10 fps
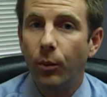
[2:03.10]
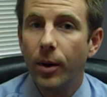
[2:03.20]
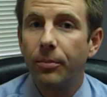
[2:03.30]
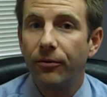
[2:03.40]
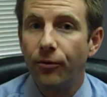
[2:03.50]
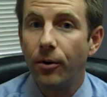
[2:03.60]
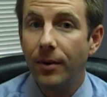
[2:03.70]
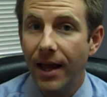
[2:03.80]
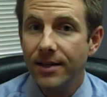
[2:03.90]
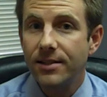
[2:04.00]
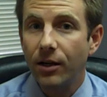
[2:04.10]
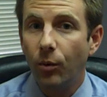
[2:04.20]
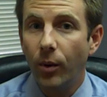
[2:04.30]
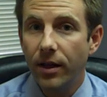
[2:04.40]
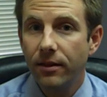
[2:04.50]
that we perform
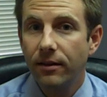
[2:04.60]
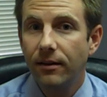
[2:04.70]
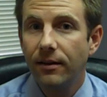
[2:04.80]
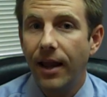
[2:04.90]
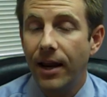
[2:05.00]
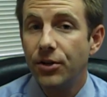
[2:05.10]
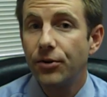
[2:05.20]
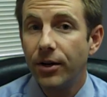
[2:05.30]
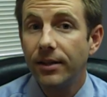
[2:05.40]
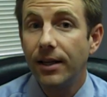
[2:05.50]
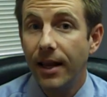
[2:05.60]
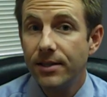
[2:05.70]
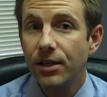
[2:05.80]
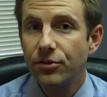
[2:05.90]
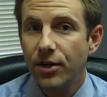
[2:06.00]
LASIK with, and during the
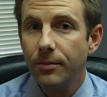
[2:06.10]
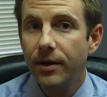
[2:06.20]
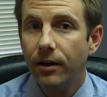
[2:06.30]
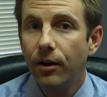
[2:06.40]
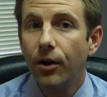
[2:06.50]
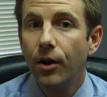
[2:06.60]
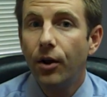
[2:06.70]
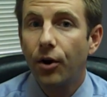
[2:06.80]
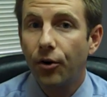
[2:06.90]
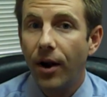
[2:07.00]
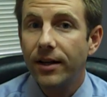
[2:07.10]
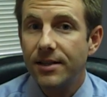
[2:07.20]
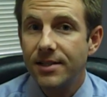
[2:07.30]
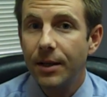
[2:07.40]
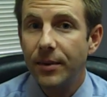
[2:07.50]
LASIK treatment,
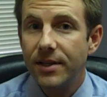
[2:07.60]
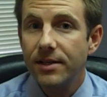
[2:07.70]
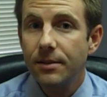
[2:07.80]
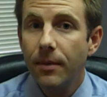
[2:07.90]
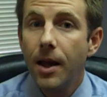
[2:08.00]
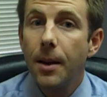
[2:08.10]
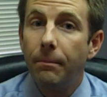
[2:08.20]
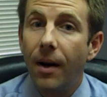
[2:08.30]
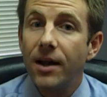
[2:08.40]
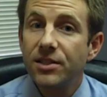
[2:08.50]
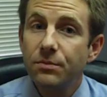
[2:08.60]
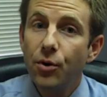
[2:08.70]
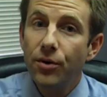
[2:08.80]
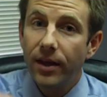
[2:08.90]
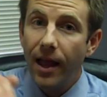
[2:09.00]
correct astigmatism by
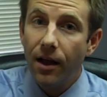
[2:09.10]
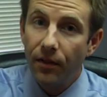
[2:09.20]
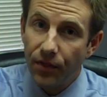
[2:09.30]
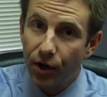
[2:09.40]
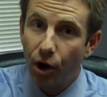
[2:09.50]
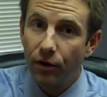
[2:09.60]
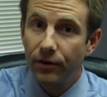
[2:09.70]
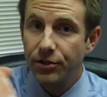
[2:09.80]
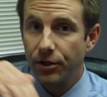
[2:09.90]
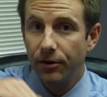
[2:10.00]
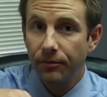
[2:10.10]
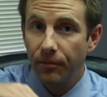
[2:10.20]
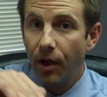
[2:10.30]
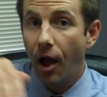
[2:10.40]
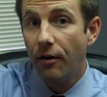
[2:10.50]
smoothing out the curvature
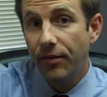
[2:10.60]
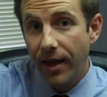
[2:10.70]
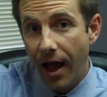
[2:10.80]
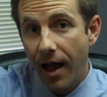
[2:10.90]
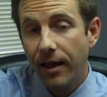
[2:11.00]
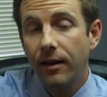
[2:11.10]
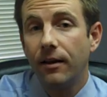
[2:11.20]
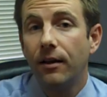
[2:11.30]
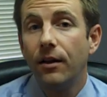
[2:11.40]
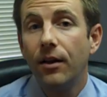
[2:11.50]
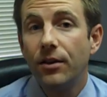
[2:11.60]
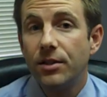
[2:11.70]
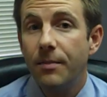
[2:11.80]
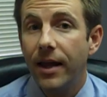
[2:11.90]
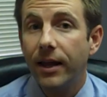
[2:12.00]
of the eye
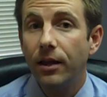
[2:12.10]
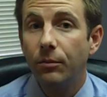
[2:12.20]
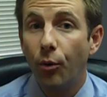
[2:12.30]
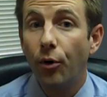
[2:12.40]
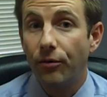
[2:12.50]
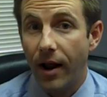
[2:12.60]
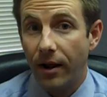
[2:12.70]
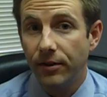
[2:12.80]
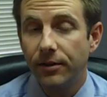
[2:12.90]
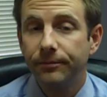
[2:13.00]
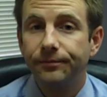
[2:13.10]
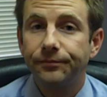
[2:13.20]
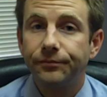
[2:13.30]
to make it more round.